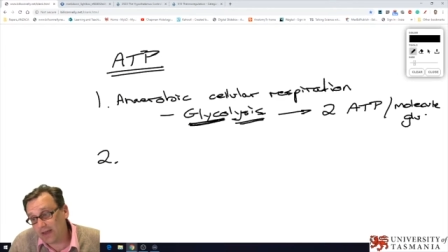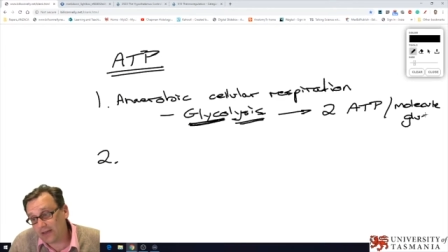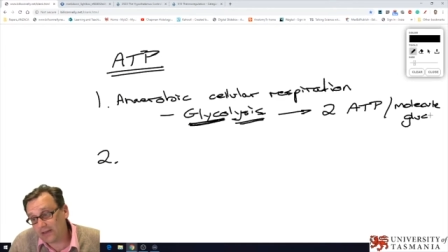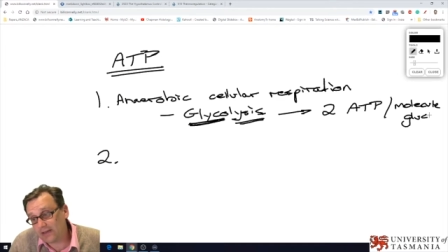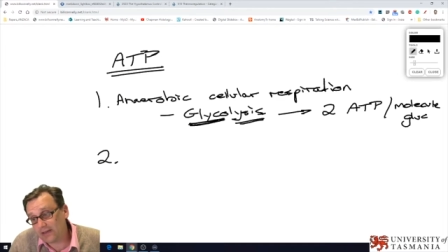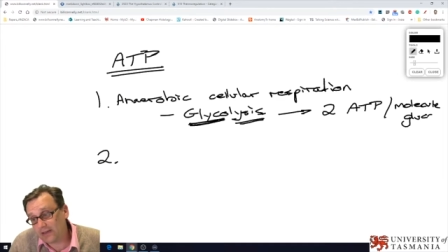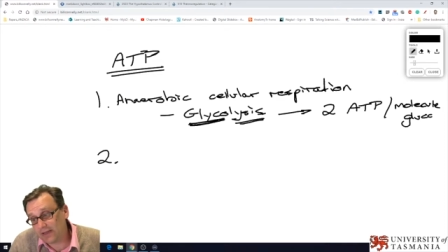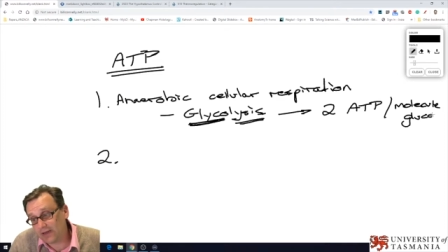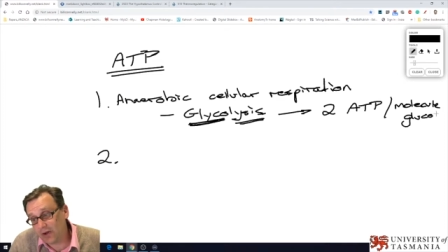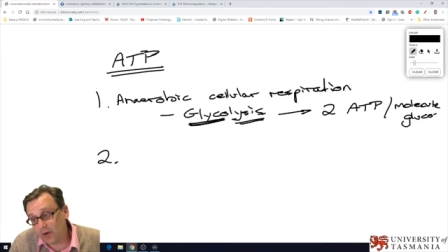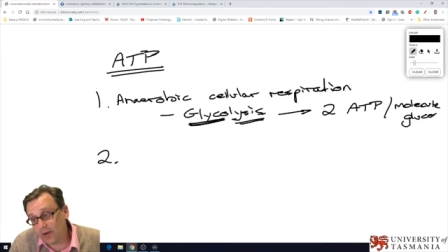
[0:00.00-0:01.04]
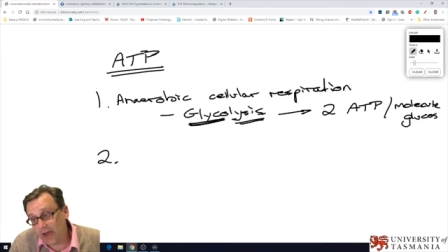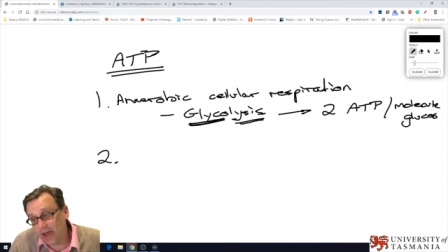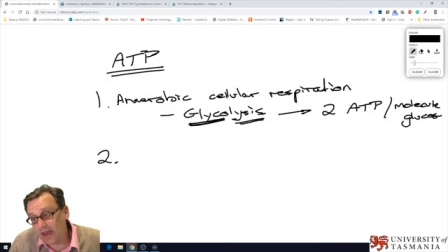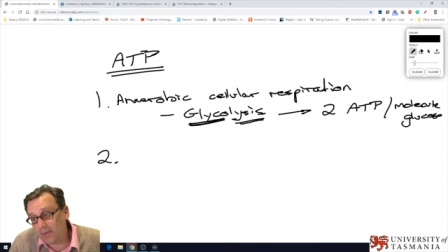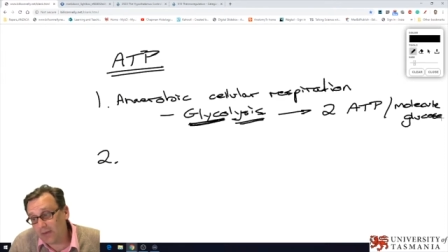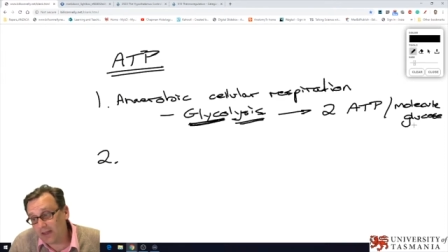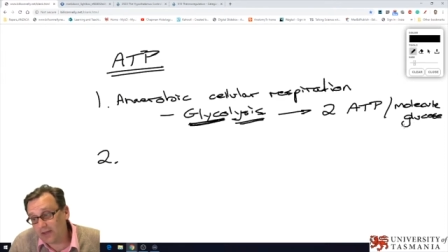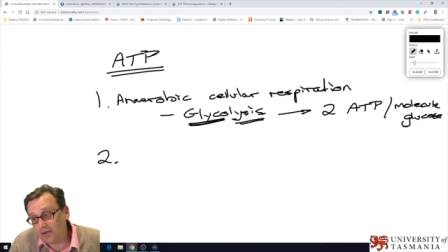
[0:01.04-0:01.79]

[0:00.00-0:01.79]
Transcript: Now that's that's okay,